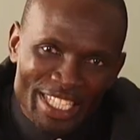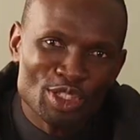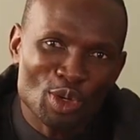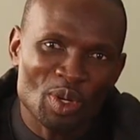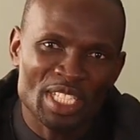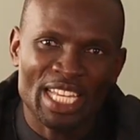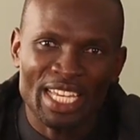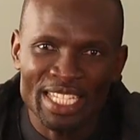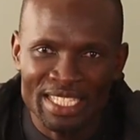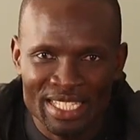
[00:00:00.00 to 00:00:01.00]
Heading towards
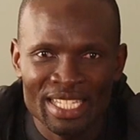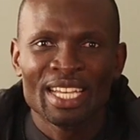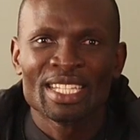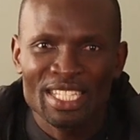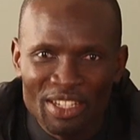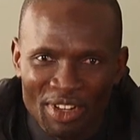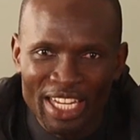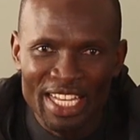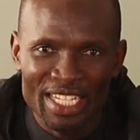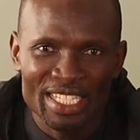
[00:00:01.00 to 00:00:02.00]
the east, Silver
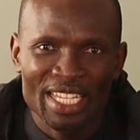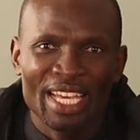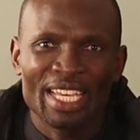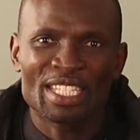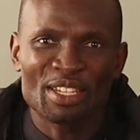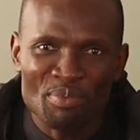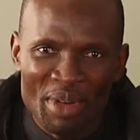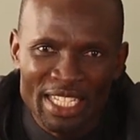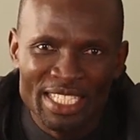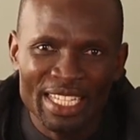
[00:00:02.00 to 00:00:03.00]
Lakes is
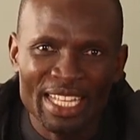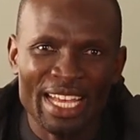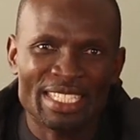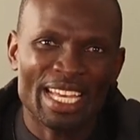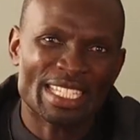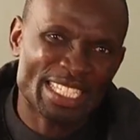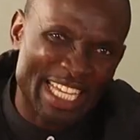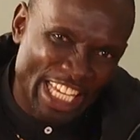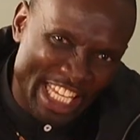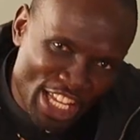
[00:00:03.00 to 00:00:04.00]
emerging as a
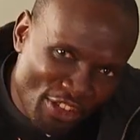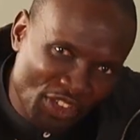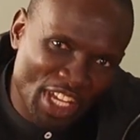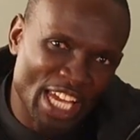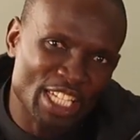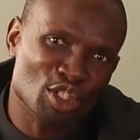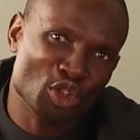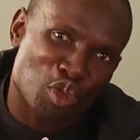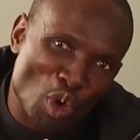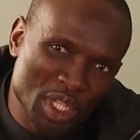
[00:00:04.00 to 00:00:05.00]
significant
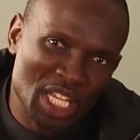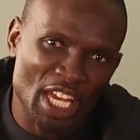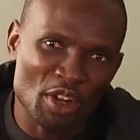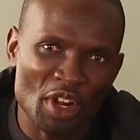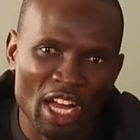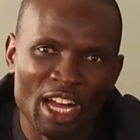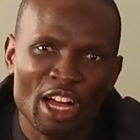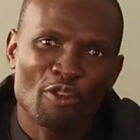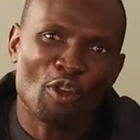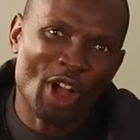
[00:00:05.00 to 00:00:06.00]
growth area
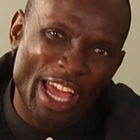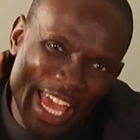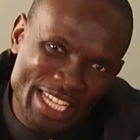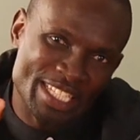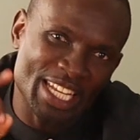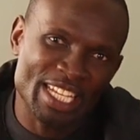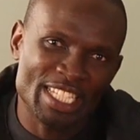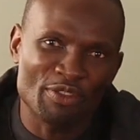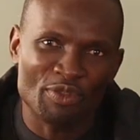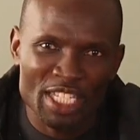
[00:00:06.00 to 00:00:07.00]
for
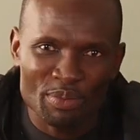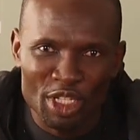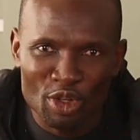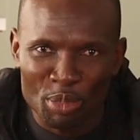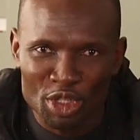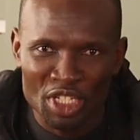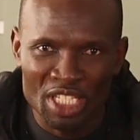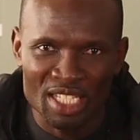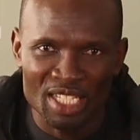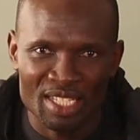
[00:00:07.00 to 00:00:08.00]
excellent investment
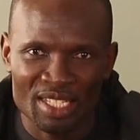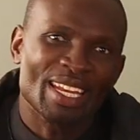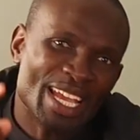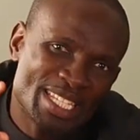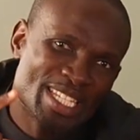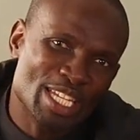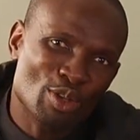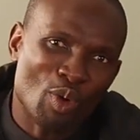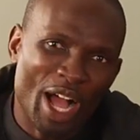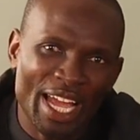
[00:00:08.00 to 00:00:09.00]
opportunities. Let's see
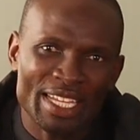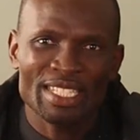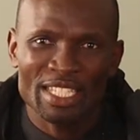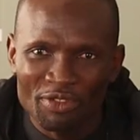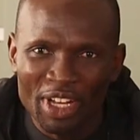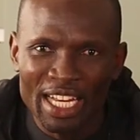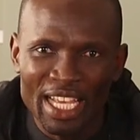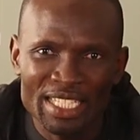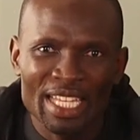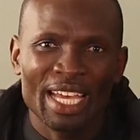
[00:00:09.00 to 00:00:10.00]
why Silver
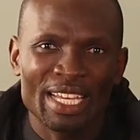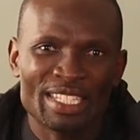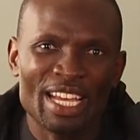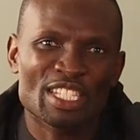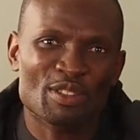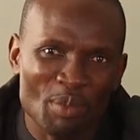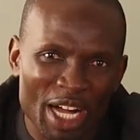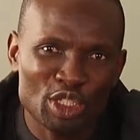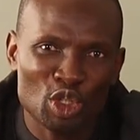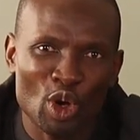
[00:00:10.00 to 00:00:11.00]
Lakes is a
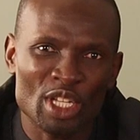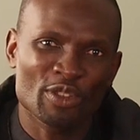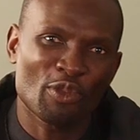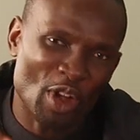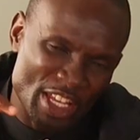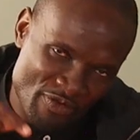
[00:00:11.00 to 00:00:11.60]
smart choice for